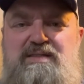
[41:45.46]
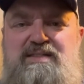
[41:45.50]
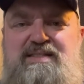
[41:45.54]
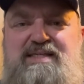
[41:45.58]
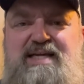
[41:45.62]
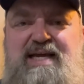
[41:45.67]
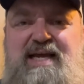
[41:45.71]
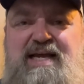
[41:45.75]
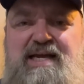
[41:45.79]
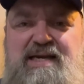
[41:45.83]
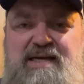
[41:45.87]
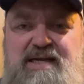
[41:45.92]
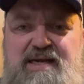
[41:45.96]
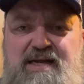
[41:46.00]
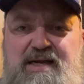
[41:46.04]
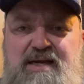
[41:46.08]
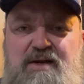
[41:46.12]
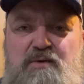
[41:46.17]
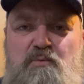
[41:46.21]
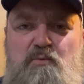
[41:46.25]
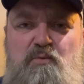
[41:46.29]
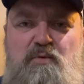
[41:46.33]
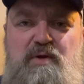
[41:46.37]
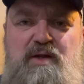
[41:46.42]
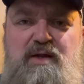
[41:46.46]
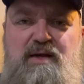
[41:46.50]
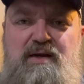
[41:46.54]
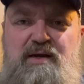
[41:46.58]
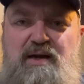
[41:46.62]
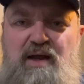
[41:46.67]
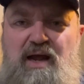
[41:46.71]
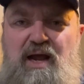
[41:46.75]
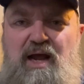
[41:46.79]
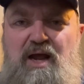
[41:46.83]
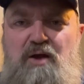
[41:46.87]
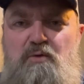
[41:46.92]
dating
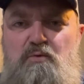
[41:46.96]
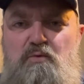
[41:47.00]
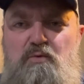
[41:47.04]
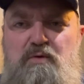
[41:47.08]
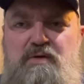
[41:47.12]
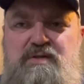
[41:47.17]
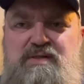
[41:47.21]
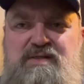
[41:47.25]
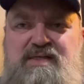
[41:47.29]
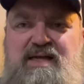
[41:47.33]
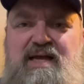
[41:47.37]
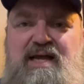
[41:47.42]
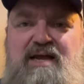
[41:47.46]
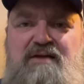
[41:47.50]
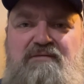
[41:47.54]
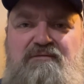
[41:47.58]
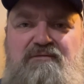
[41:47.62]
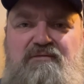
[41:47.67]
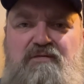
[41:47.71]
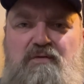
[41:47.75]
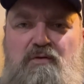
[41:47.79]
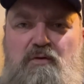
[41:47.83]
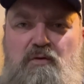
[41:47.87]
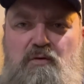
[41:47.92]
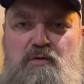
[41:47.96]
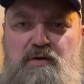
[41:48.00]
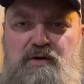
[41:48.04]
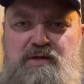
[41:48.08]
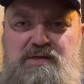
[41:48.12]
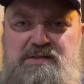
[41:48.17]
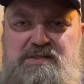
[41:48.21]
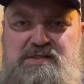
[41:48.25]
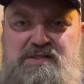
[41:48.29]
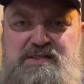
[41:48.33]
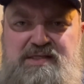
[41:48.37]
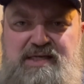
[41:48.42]
when I was at
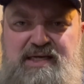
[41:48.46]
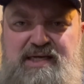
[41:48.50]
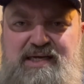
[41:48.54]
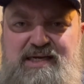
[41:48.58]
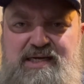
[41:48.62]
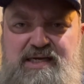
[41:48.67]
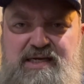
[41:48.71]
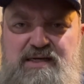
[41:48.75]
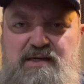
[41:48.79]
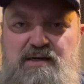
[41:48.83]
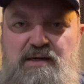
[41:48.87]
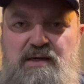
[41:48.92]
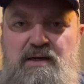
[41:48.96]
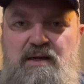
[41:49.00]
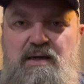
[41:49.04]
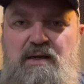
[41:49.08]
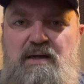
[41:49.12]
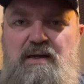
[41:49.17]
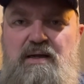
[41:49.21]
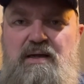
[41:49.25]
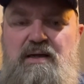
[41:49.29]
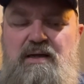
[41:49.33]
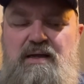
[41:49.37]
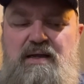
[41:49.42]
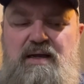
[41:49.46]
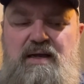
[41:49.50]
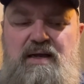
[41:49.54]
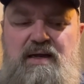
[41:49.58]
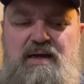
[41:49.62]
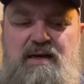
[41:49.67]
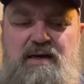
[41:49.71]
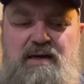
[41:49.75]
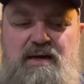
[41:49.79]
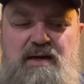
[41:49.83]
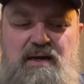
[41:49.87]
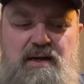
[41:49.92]
Florida State,
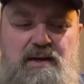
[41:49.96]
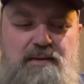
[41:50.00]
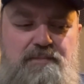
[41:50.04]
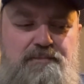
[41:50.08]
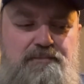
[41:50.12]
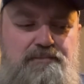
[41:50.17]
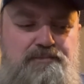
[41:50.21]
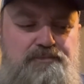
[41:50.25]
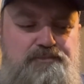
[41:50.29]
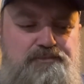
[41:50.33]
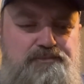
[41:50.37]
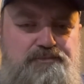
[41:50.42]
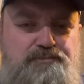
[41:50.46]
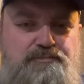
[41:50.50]
and um,